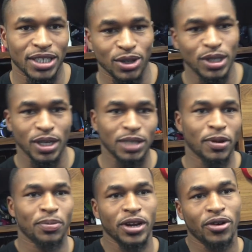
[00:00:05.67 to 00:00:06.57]
So it's
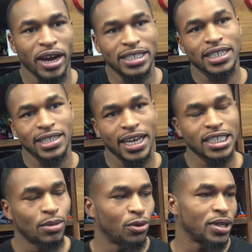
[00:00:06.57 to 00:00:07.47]
been pretty crazy these
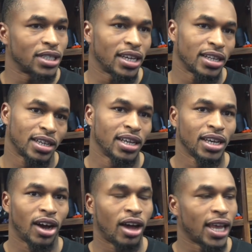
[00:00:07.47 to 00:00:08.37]
last couple weeks that
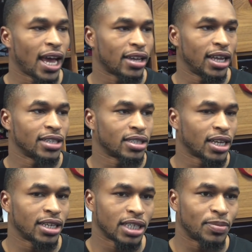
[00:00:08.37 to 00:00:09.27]
all the accolades and
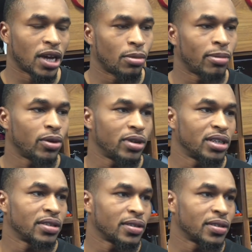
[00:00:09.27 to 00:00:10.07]
things that's been coming my way.